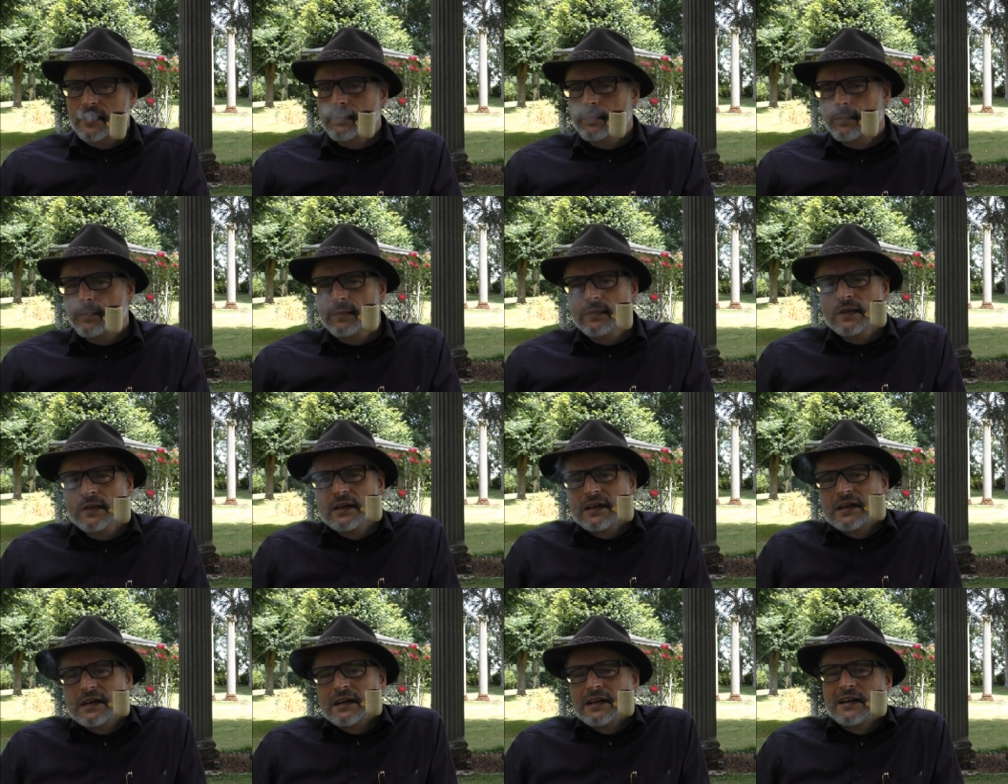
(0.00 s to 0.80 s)

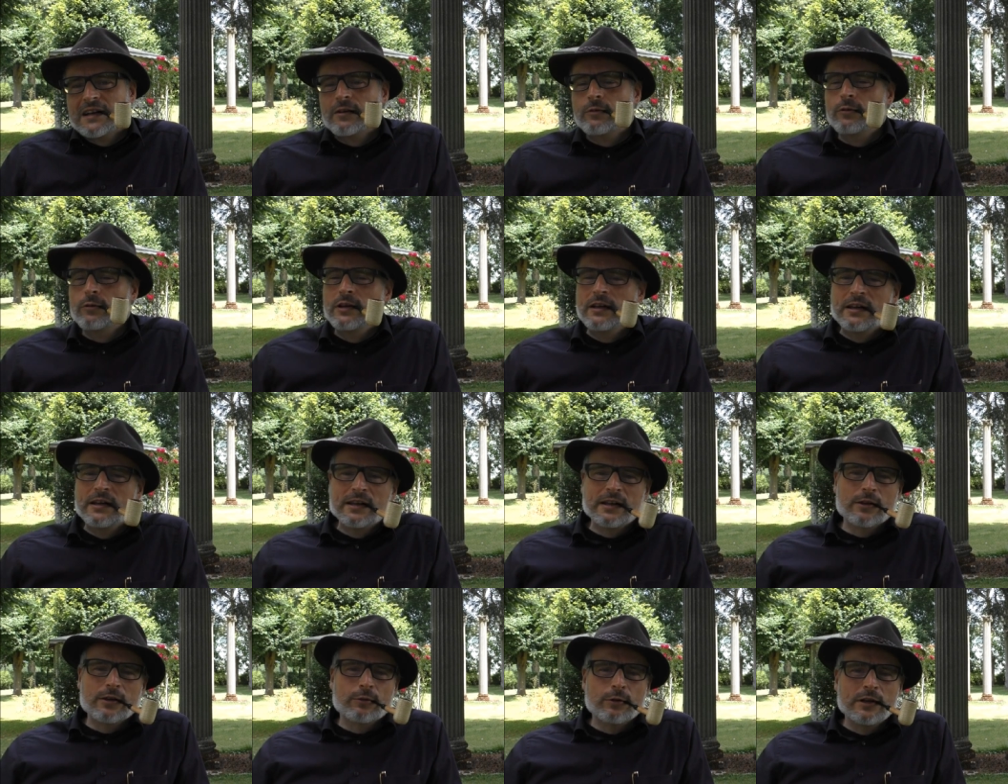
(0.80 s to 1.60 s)
I can't
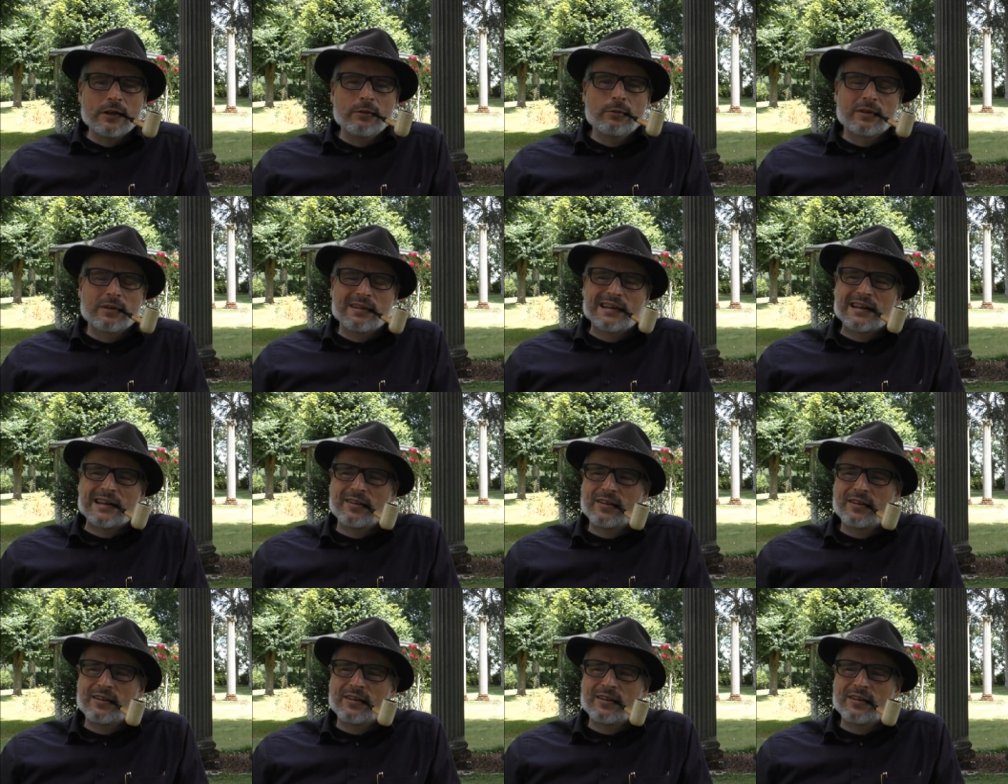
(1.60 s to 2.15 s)
really agree with that.